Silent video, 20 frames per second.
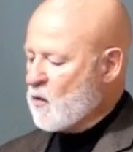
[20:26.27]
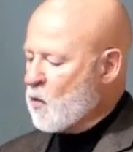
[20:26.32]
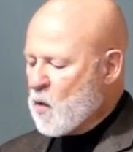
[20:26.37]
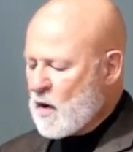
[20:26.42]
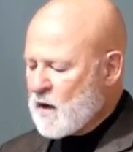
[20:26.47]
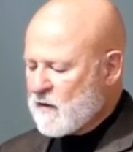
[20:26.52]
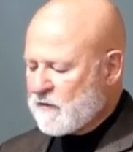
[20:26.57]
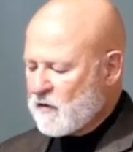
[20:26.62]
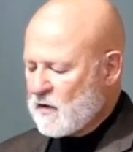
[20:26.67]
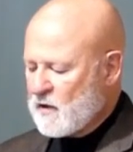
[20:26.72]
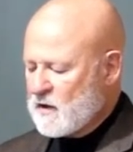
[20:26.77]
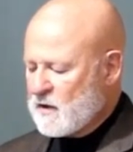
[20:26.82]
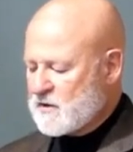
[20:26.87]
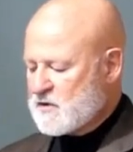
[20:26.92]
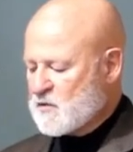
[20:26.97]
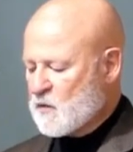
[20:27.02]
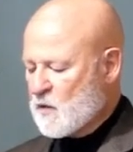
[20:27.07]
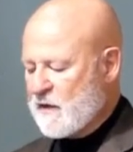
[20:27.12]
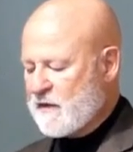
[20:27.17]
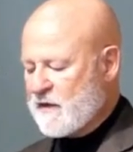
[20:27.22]
whatever
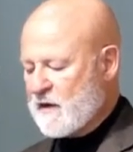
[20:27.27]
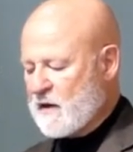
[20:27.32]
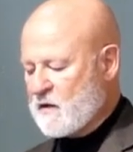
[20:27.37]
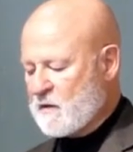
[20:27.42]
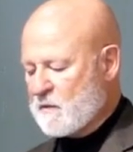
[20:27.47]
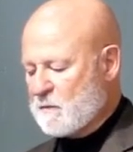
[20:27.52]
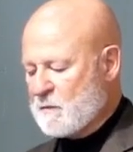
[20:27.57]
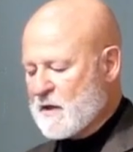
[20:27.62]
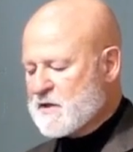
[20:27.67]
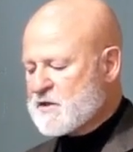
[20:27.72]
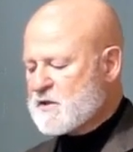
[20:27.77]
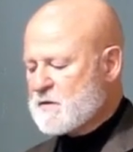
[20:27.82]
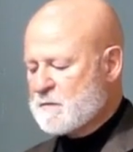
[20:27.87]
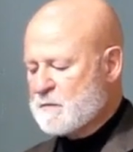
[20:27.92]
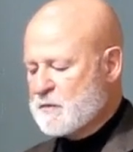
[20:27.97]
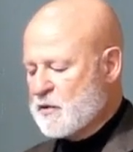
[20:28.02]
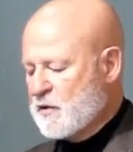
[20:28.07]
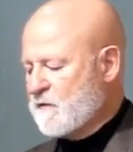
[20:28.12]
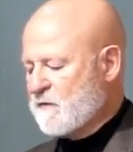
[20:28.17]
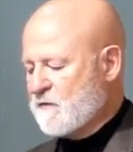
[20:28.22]
else we think must
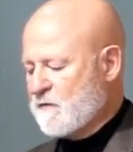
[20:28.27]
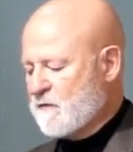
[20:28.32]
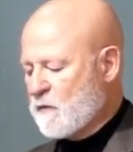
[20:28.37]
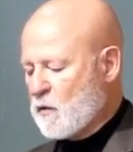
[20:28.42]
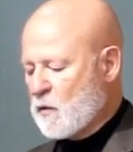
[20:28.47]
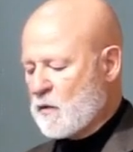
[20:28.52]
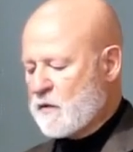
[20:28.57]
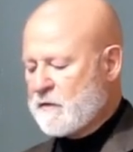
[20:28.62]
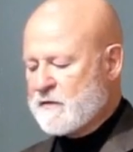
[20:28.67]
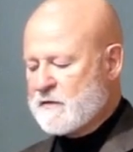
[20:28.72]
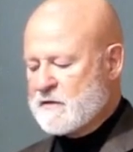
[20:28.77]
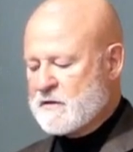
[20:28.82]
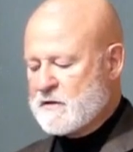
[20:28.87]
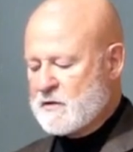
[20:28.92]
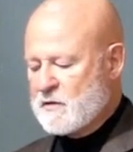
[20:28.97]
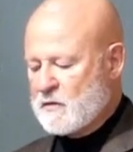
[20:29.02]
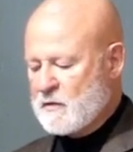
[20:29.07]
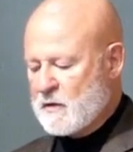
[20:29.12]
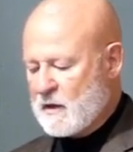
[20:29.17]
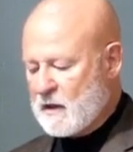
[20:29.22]
put forth
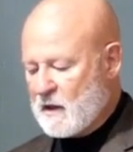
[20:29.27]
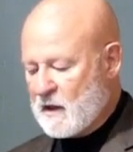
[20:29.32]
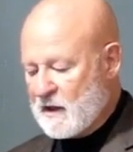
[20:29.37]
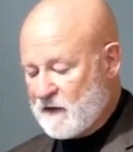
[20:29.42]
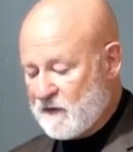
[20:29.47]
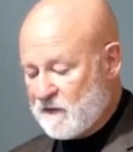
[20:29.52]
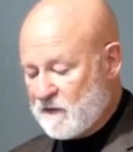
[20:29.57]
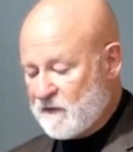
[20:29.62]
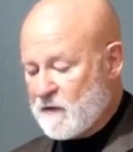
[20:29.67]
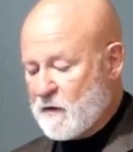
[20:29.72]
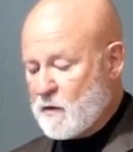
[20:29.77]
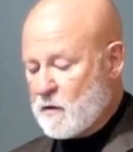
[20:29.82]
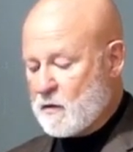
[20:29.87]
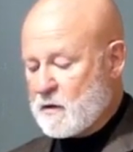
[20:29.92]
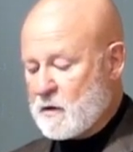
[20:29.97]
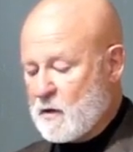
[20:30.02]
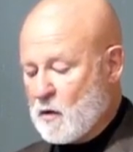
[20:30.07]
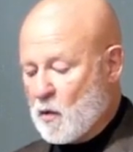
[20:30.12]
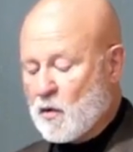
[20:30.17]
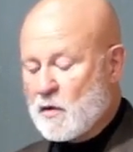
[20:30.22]
to
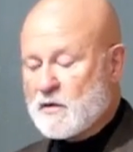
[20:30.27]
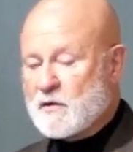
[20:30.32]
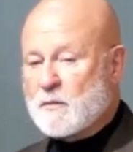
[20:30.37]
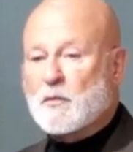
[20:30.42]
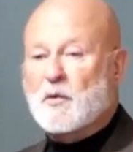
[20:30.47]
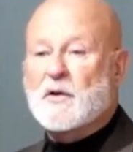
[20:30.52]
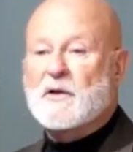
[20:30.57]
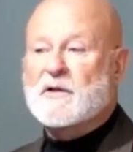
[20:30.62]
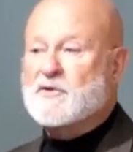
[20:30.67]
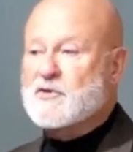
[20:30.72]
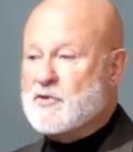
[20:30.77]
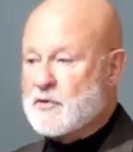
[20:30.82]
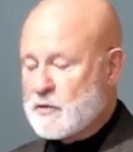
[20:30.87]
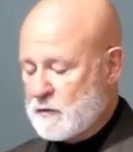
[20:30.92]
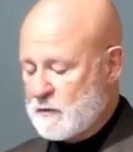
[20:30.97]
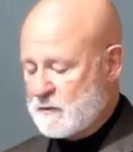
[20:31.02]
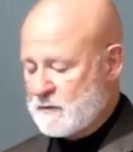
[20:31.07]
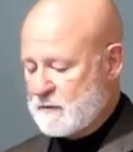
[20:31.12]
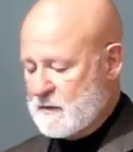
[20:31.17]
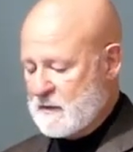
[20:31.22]
invoke or to praise you.
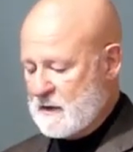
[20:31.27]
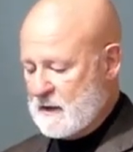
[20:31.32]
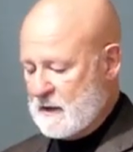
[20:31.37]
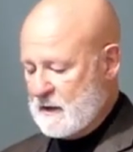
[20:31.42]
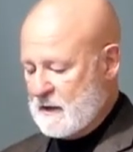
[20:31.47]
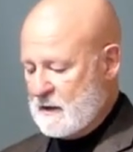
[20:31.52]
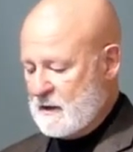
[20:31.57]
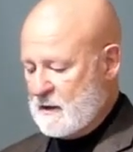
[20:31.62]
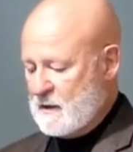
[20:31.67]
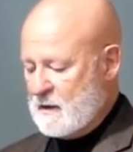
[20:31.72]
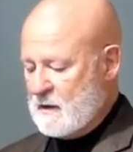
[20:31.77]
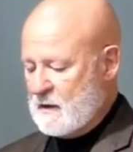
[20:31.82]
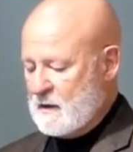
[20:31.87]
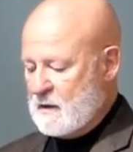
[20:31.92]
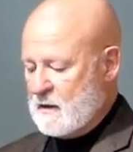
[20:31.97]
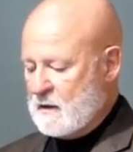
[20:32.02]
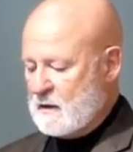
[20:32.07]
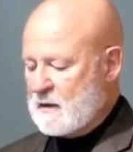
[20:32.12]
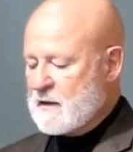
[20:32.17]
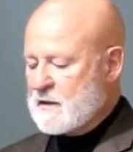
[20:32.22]

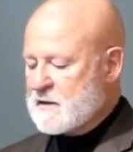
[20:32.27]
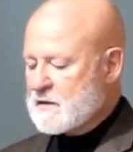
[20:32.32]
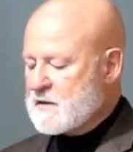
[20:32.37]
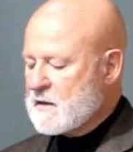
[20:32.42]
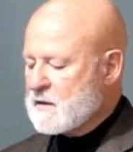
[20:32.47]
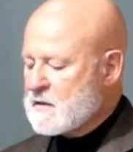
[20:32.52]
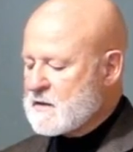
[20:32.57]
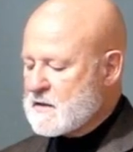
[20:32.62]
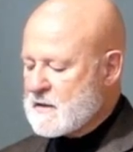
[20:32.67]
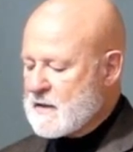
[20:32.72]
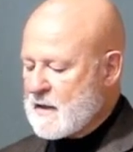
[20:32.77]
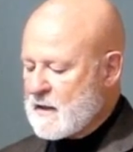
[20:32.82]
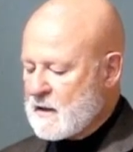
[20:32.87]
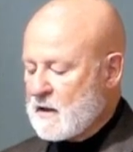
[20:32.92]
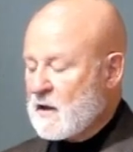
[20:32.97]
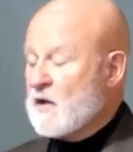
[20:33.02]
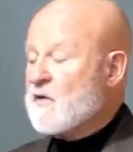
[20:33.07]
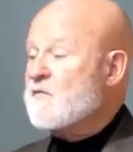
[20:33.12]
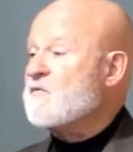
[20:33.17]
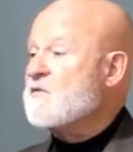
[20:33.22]
Let us instead
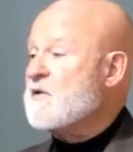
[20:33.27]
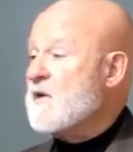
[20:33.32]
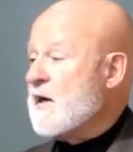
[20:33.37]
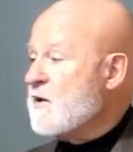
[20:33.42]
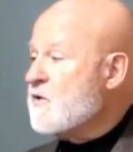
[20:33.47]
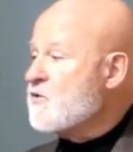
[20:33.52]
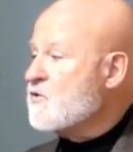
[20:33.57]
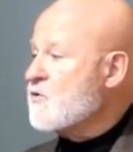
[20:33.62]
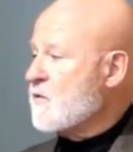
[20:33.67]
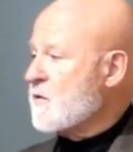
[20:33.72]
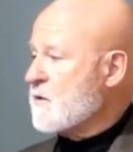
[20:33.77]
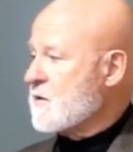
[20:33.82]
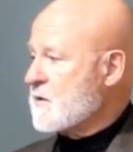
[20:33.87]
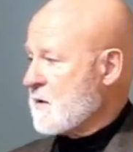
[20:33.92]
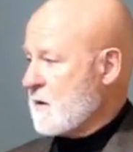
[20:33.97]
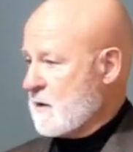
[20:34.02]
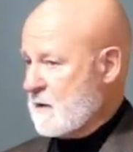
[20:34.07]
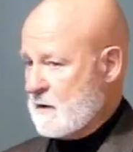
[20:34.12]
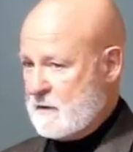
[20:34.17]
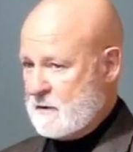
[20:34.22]
love
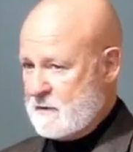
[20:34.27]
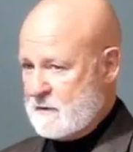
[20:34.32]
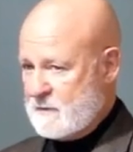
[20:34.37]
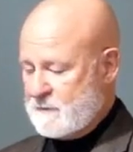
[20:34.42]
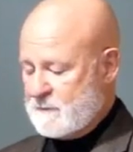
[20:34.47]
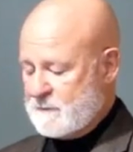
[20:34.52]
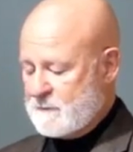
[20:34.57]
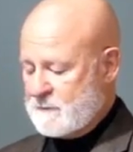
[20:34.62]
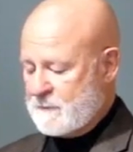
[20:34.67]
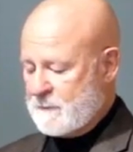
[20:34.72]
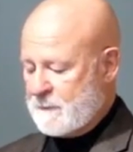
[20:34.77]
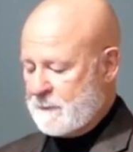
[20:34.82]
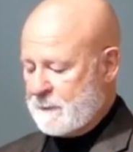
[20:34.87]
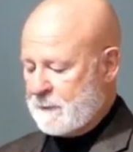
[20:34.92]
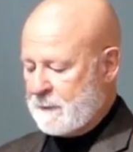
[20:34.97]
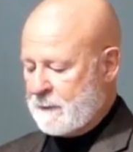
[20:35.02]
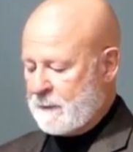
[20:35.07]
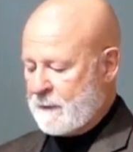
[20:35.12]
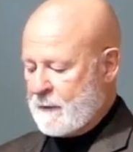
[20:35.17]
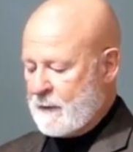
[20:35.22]
dangerously,
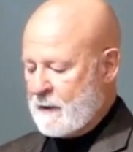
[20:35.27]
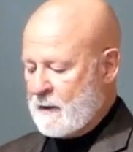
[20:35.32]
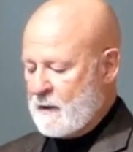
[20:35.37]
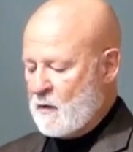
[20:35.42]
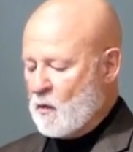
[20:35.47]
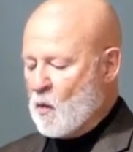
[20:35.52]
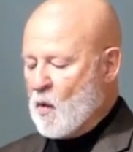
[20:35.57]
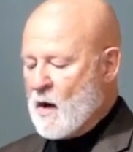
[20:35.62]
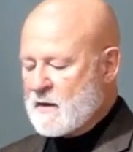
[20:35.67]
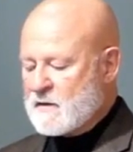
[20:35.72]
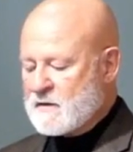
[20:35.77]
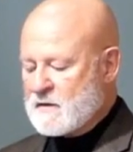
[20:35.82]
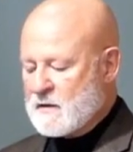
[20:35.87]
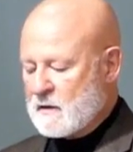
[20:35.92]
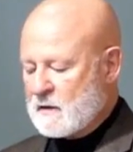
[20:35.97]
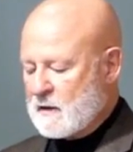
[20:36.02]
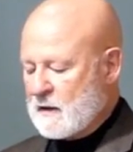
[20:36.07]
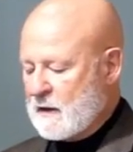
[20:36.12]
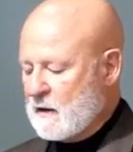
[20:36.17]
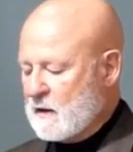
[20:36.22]

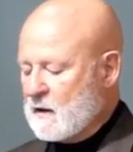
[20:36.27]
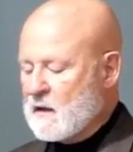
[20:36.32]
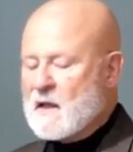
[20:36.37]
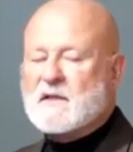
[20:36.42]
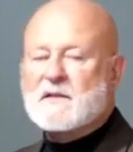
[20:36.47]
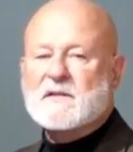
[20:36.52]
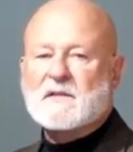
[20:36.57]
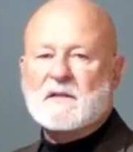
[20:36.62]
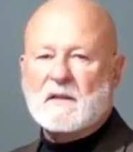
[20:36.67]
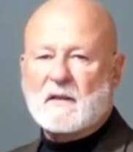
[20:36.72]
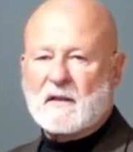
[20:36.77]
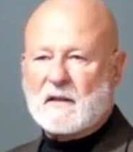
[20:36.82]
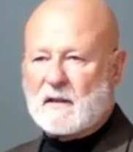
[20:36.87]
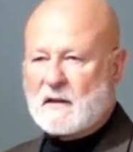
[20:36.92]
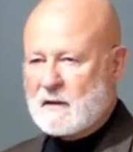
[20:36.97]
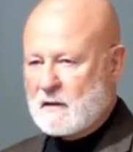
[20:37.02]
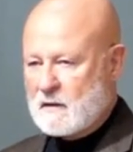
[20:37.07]
wantonly, lustfully,